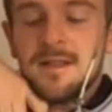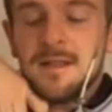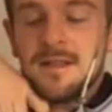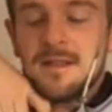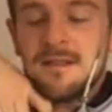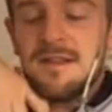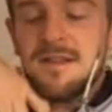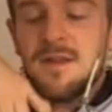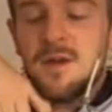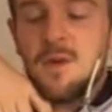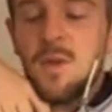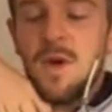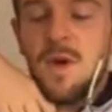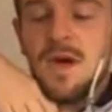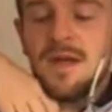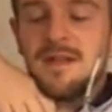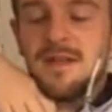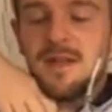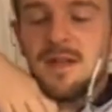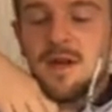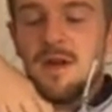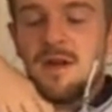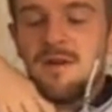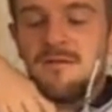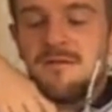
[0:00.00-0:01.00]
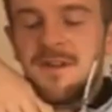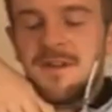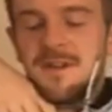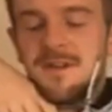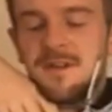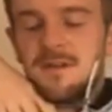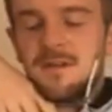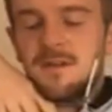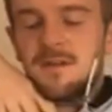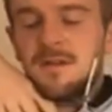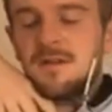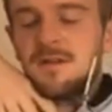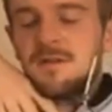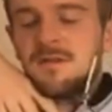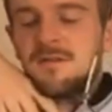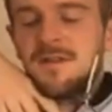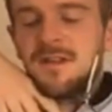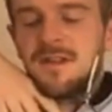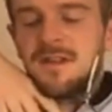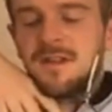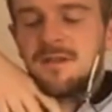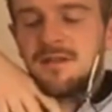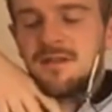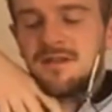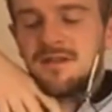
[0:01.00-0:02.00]
There is quite a lot of
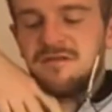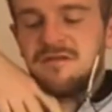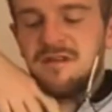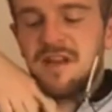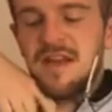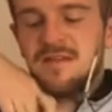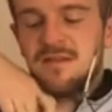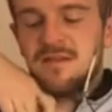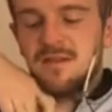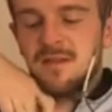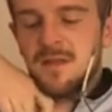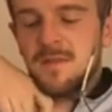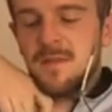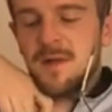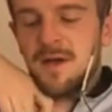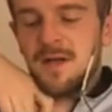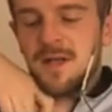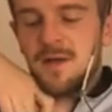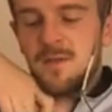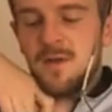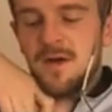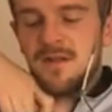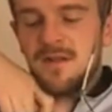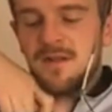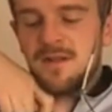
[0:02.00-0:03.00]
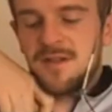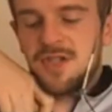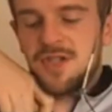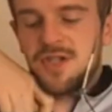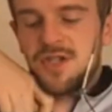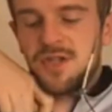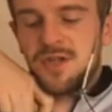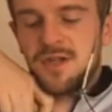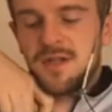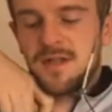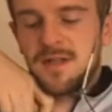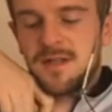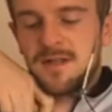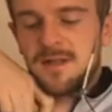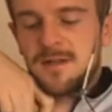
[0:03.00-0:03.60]
physical stress on the body whilst you shoot.